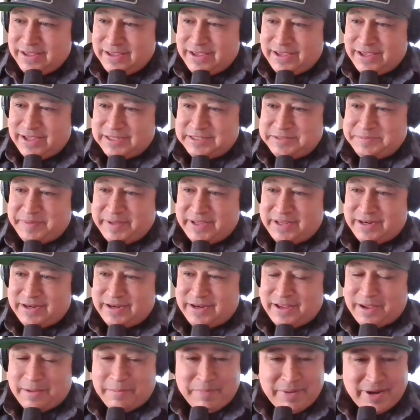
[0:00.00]
It's
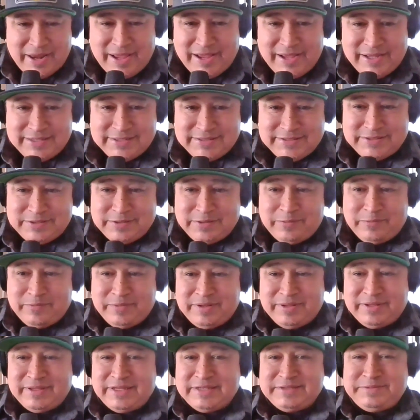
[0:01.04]
been a blast.
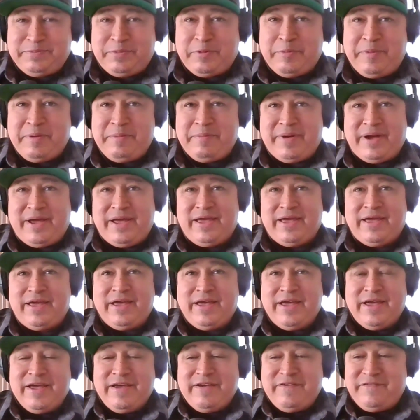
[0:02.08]
This will be my
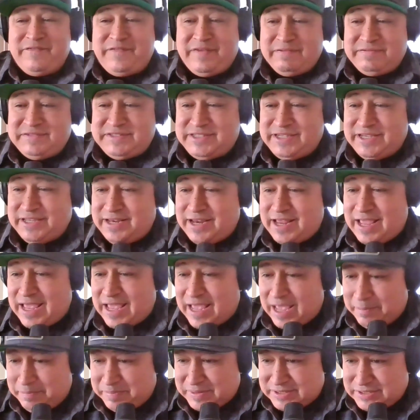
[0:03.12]
15th
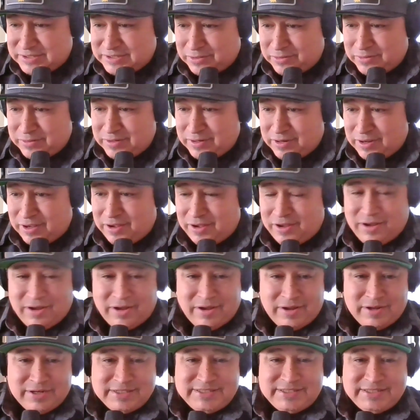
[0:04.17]
episode
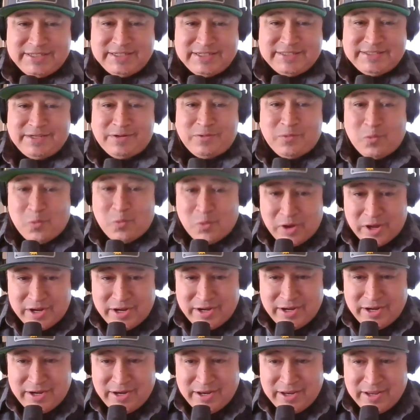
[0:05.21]
on season
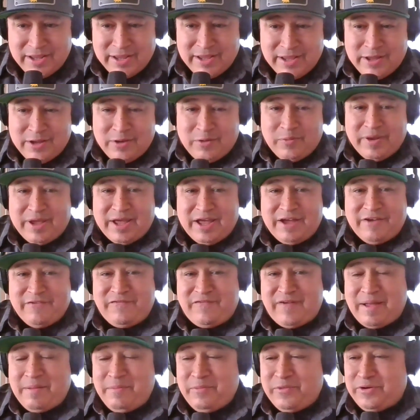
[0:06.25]
1. We got
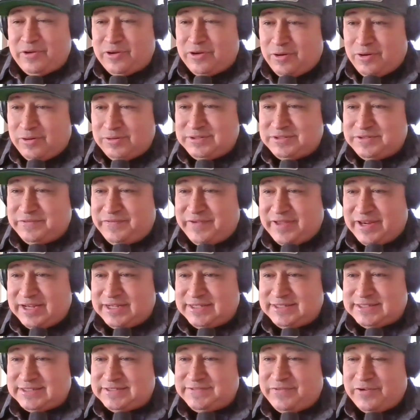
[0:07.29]
5 more to go to
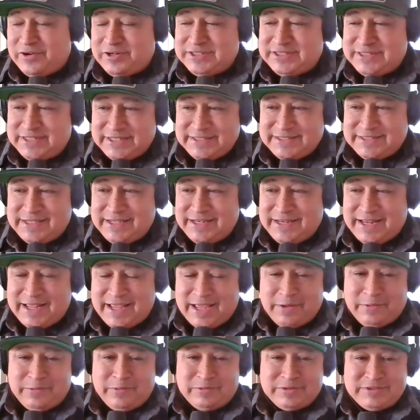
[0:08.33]
finish this first season,
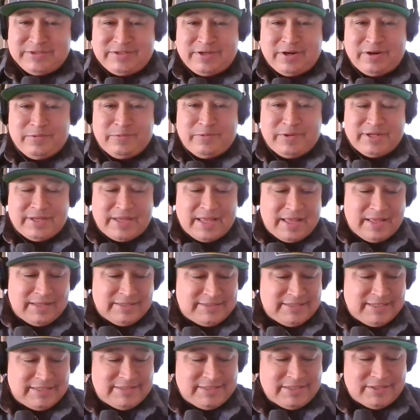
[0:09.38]
and we'll start with
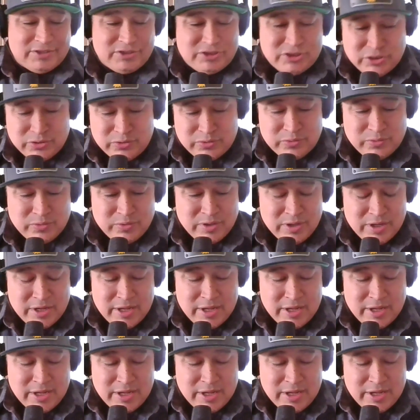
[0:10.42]
season 2.